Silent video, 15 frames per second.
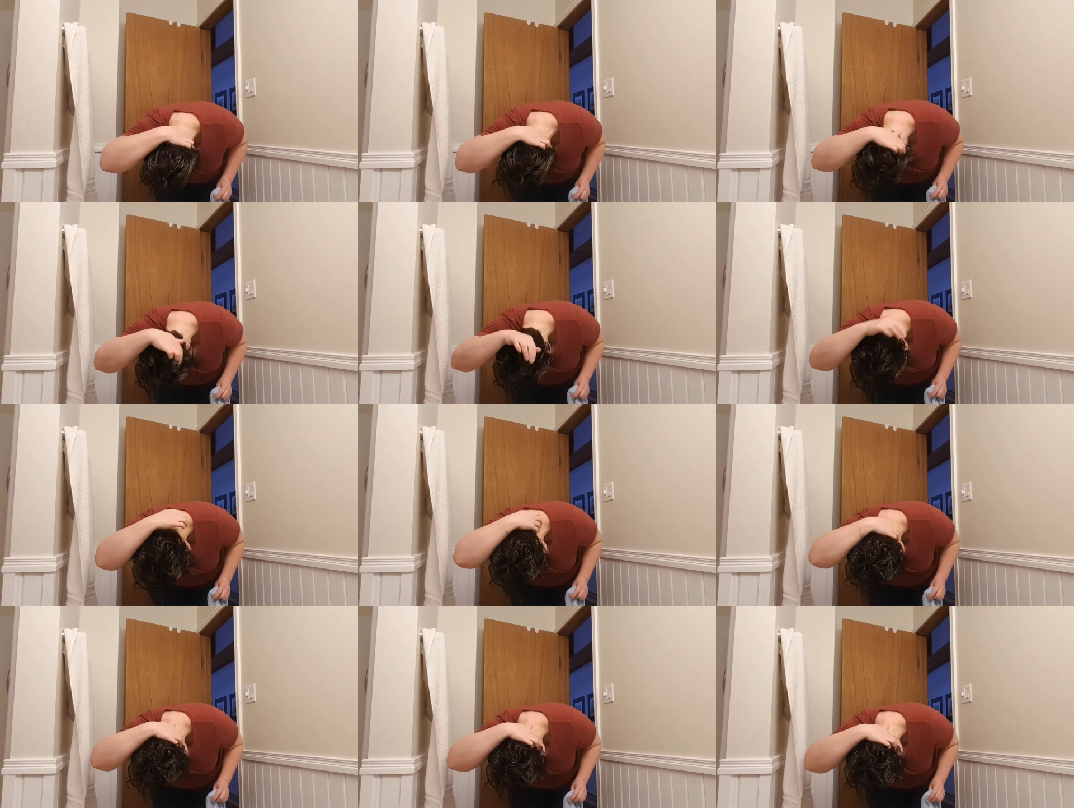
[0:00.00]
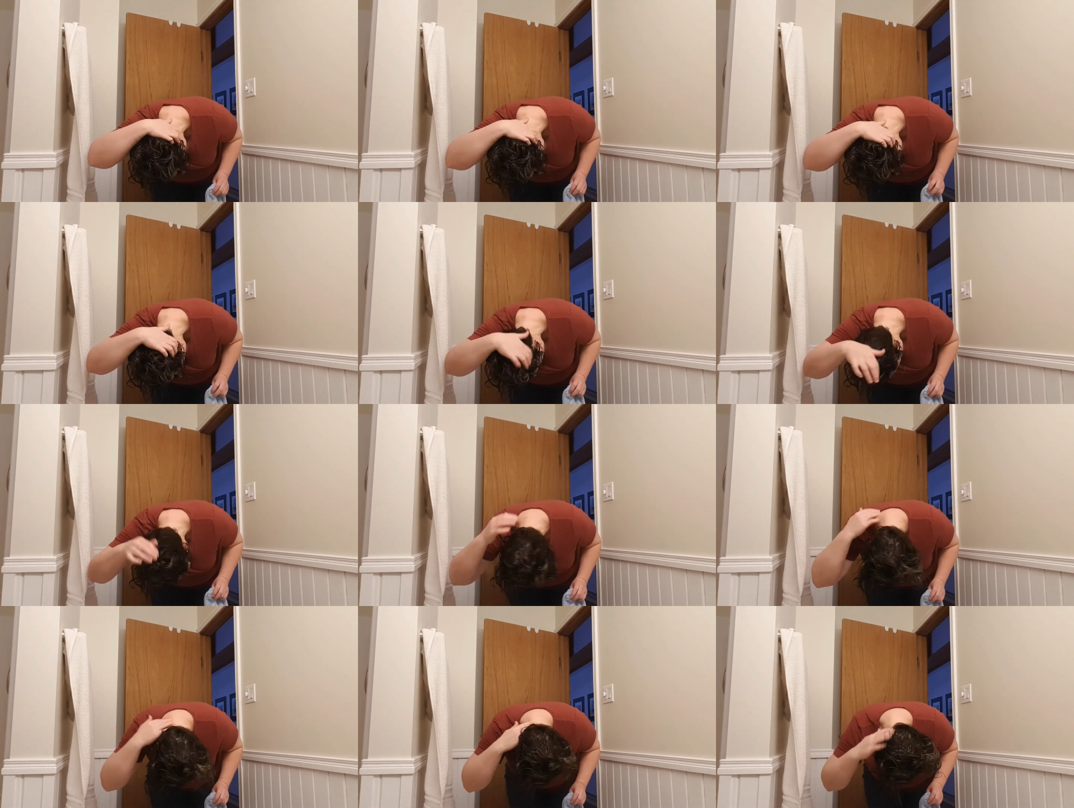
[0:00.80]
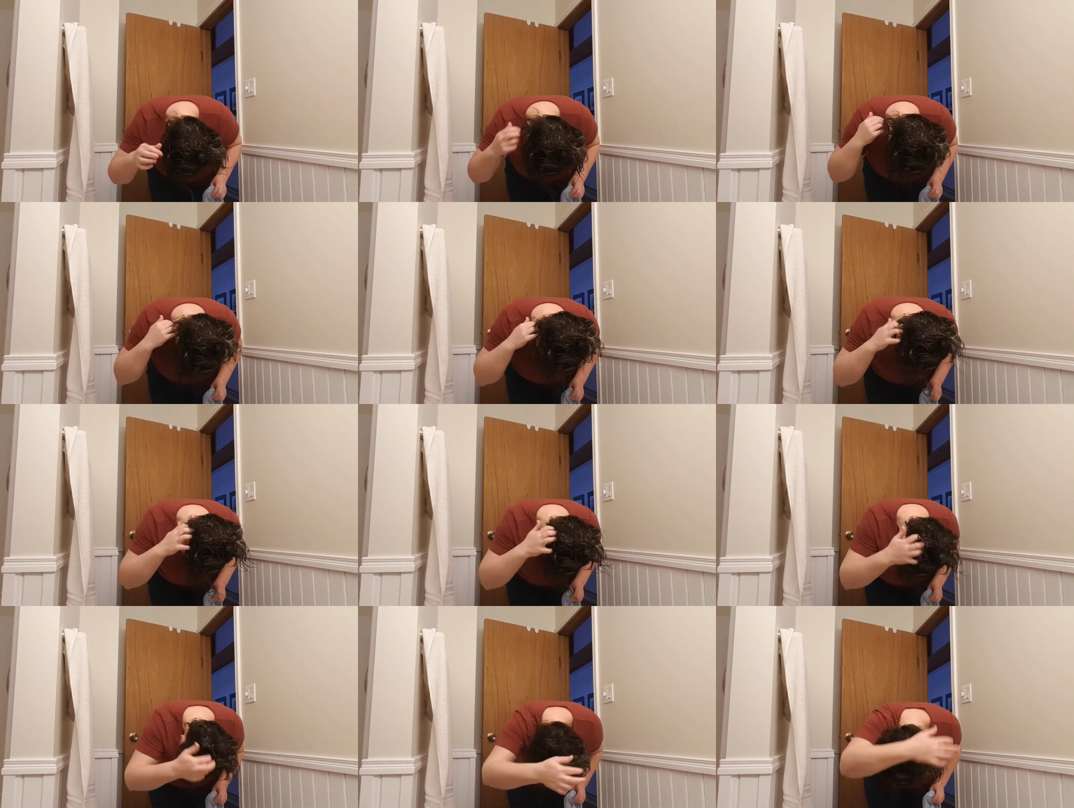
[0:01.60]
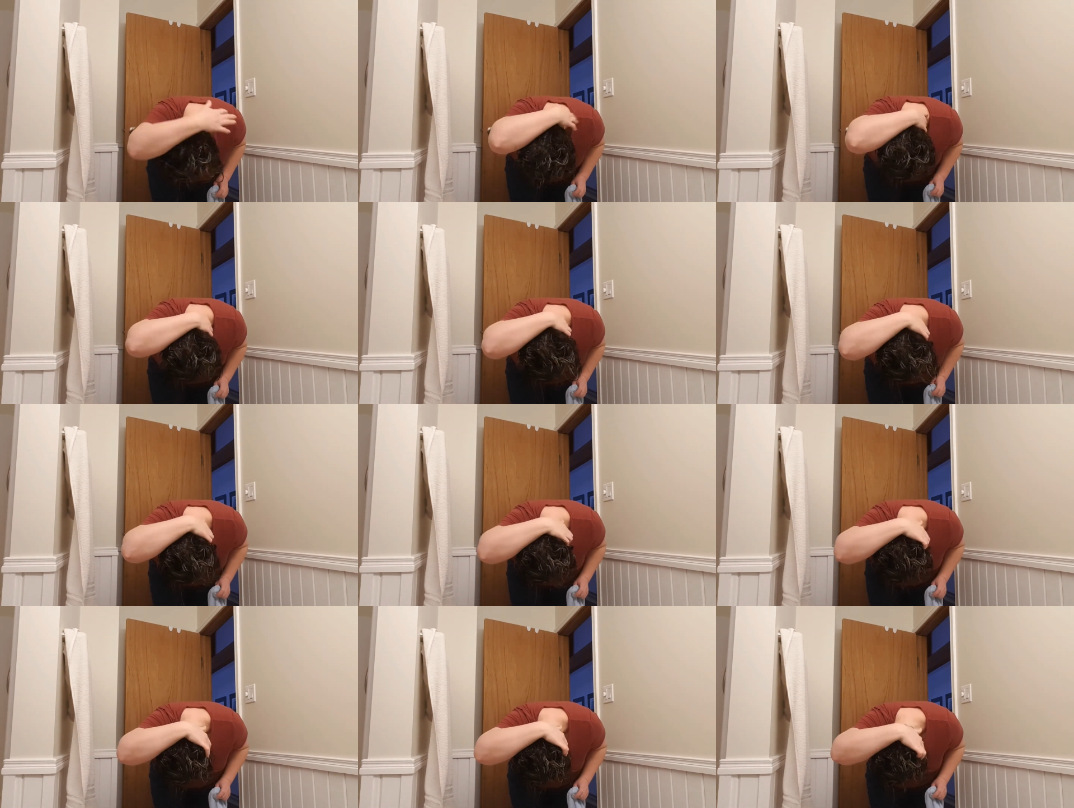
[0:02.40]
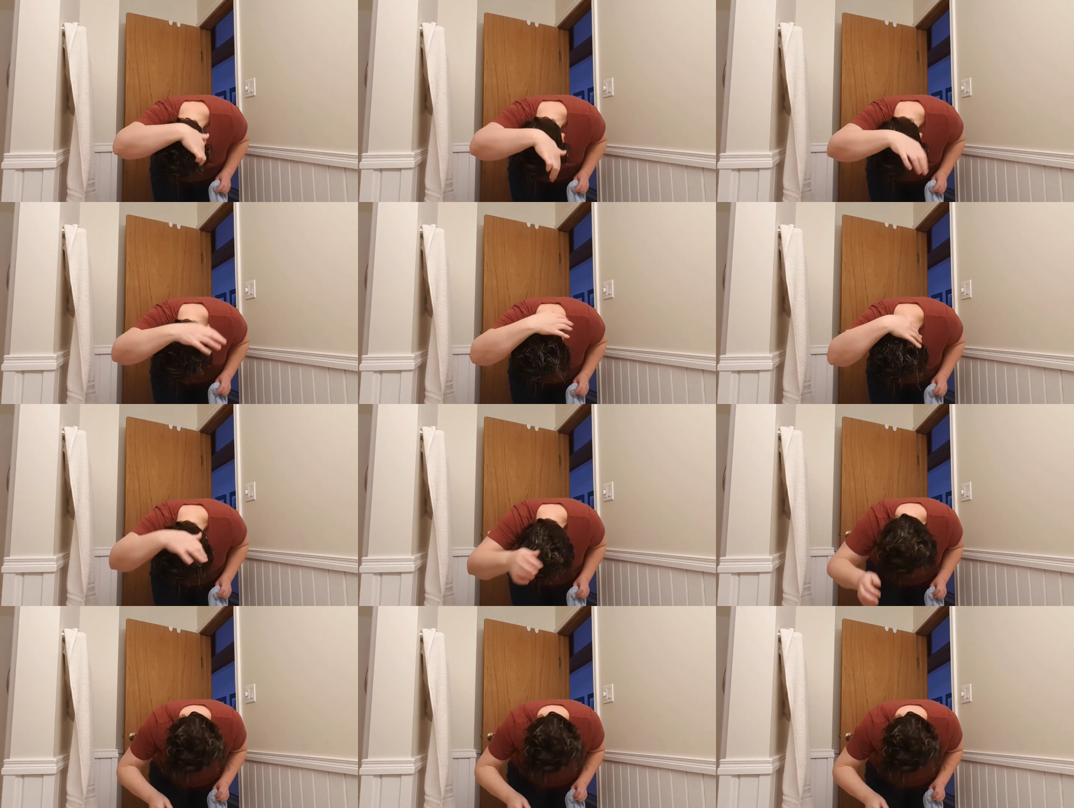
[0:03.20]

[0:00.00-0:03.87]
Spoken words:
[unreadable: no face in view]